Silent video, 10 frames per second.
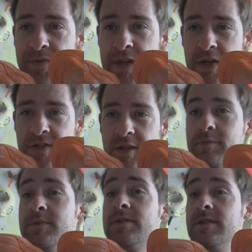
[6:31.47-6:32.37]
They're not
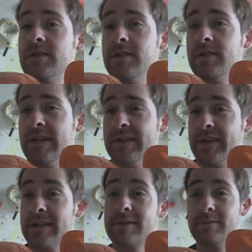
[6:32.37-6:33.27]
slopers. In
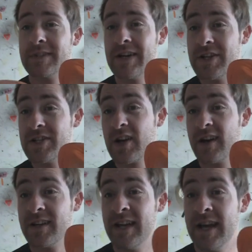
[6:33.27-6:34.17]
fact, they're actually
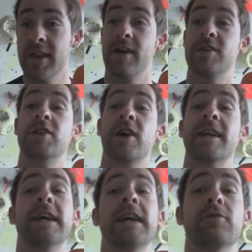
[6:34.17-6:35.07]
kind
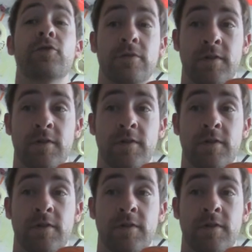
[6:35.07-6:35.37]
of evil.